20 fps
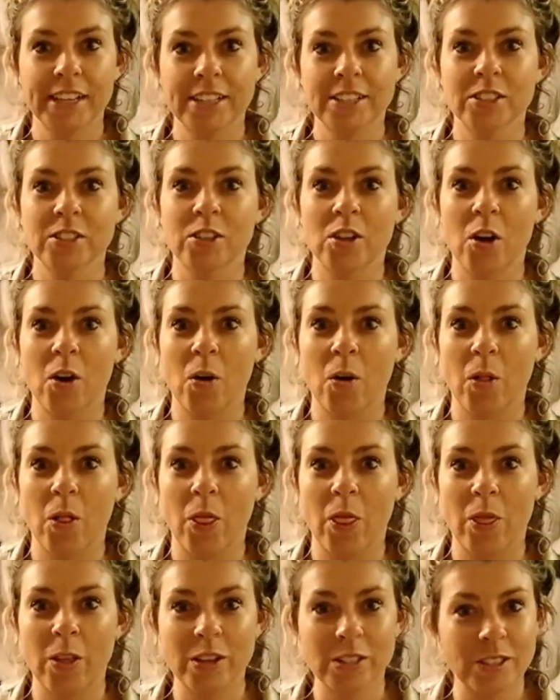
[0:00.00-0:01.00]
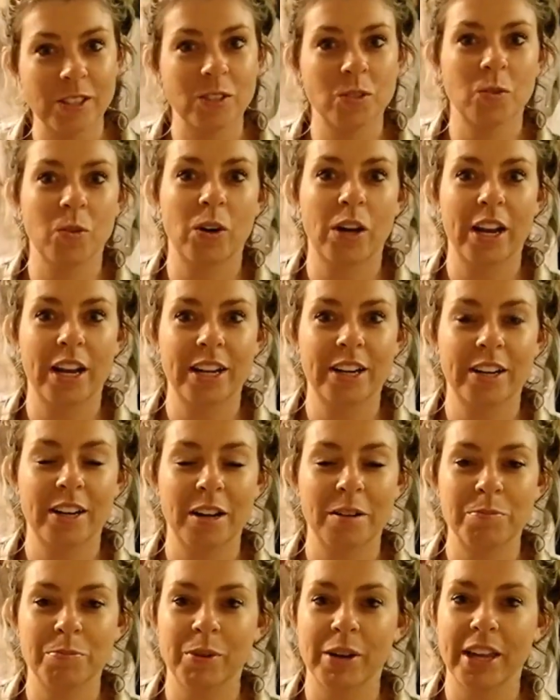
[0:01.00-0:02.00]
So this is what I ended
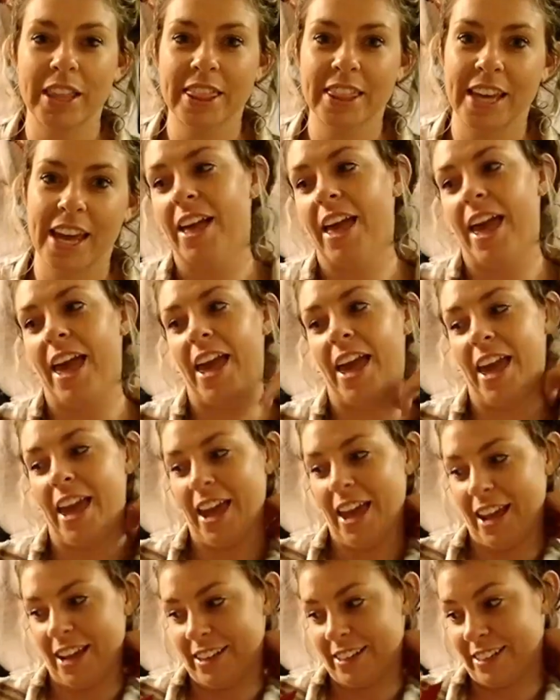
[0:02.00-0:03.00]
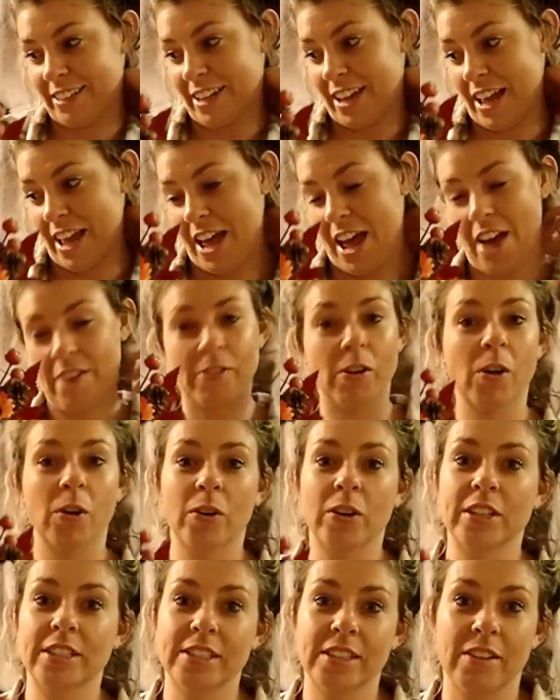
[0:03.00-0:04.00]
up with, and I've
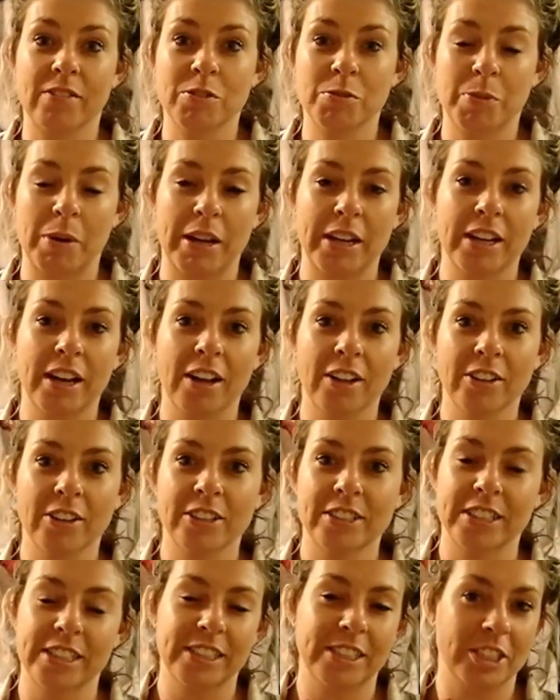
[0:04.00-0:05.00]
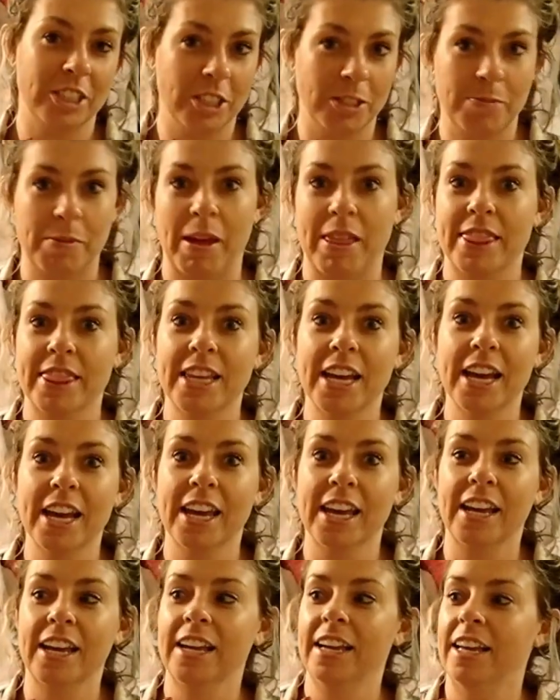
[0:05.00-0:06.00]
always loved bright colors. It's just my thing,
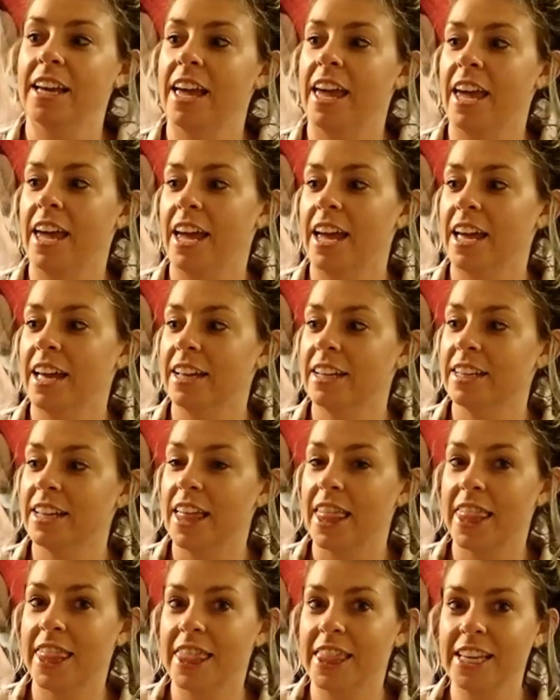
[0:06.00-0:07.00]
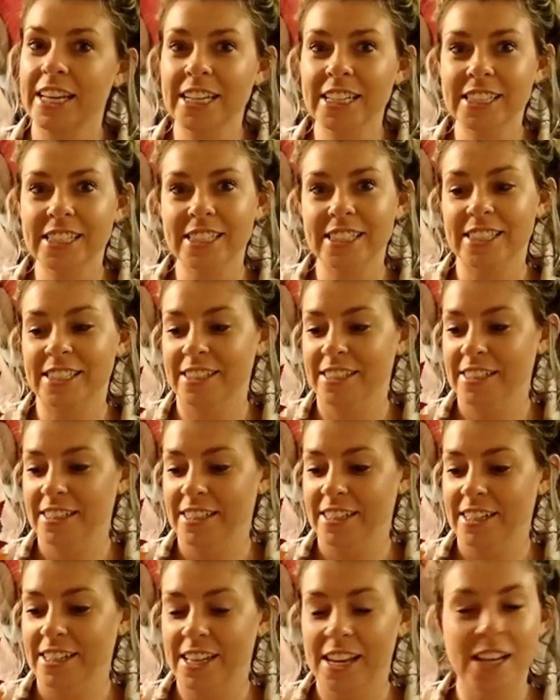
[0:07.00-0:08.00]
and this
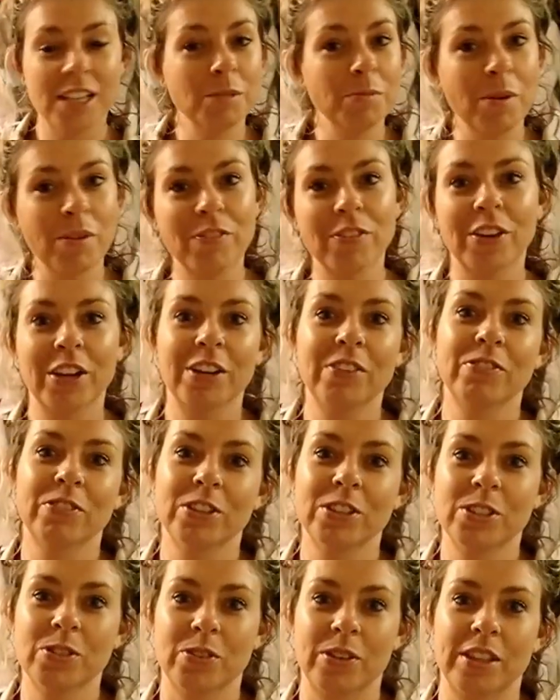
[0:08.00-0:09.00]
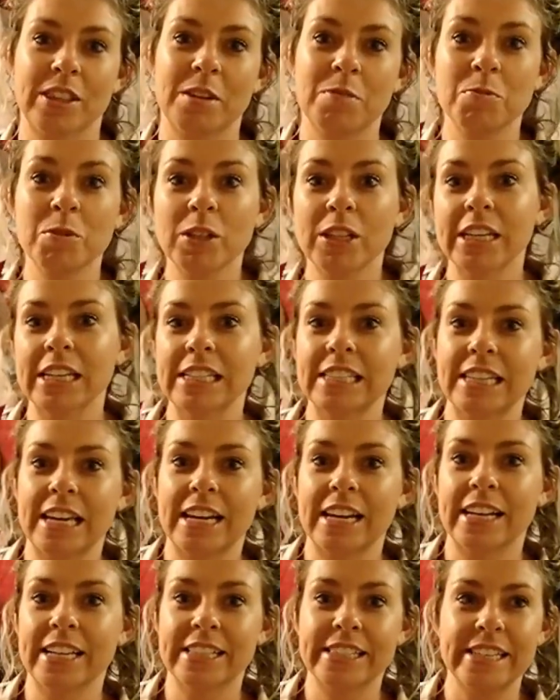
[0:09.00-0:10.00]
is my very first wreath. I'm really
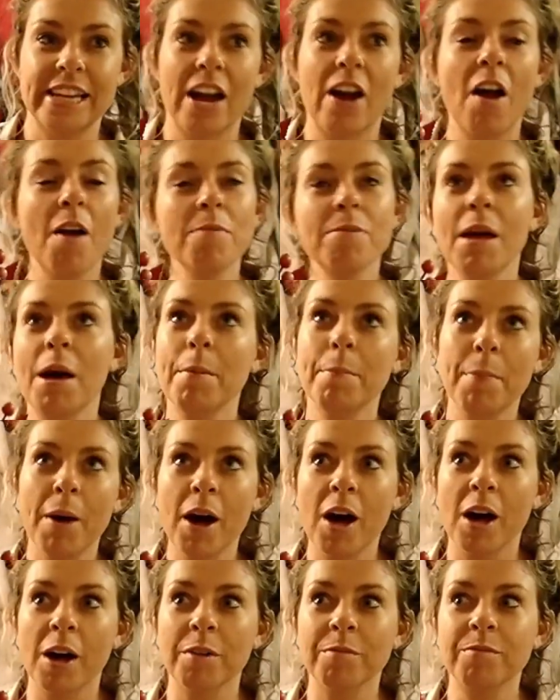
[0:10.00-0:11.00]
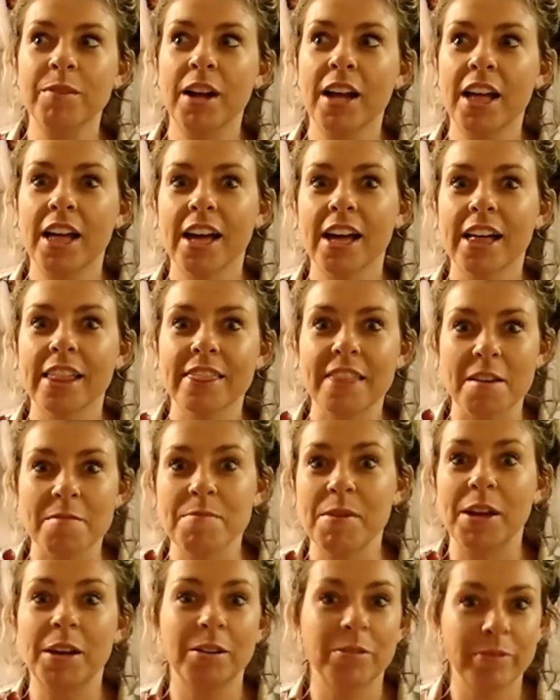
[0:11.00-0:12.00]
excited because now I'm that mom that
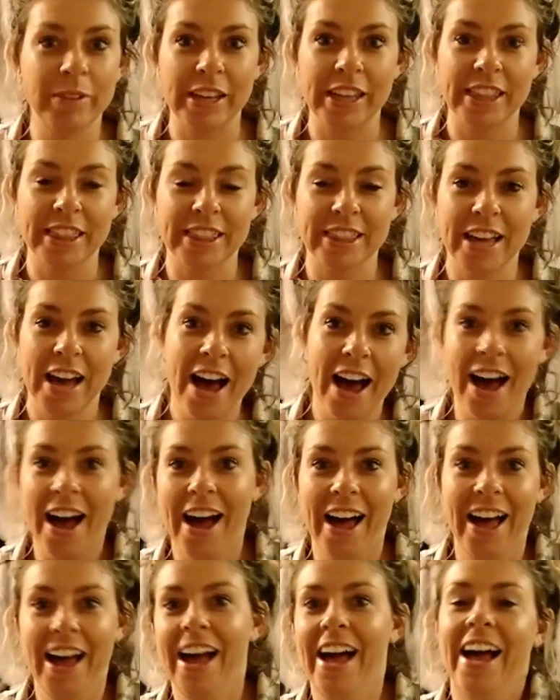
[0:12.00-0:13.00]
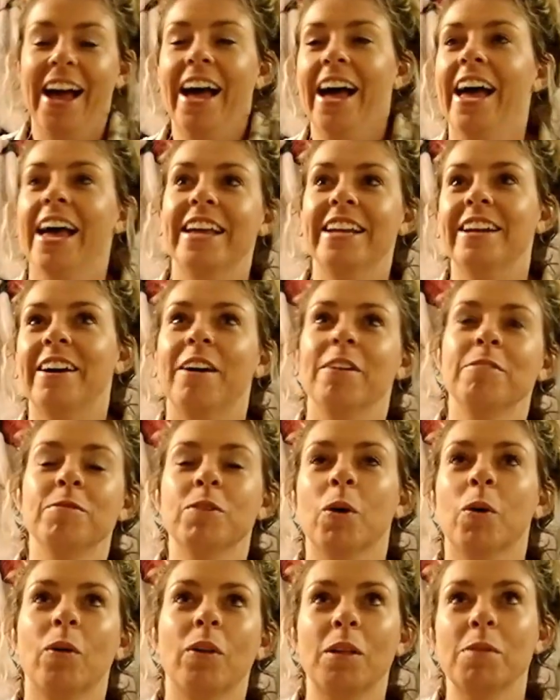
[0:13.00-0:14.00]
made a wreath. Now
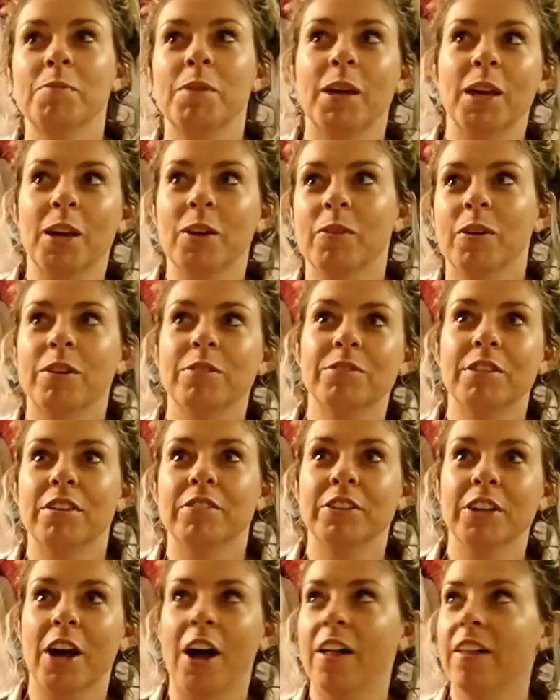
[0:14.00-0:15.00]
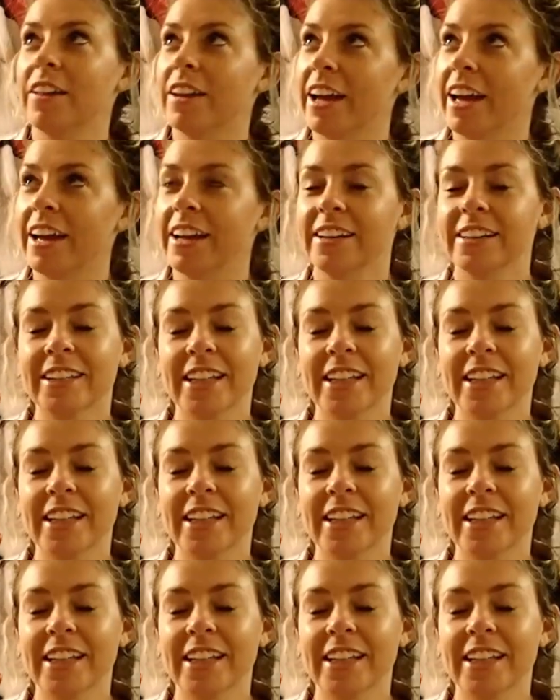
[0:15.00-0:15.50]
I'm totally making one for every holiday.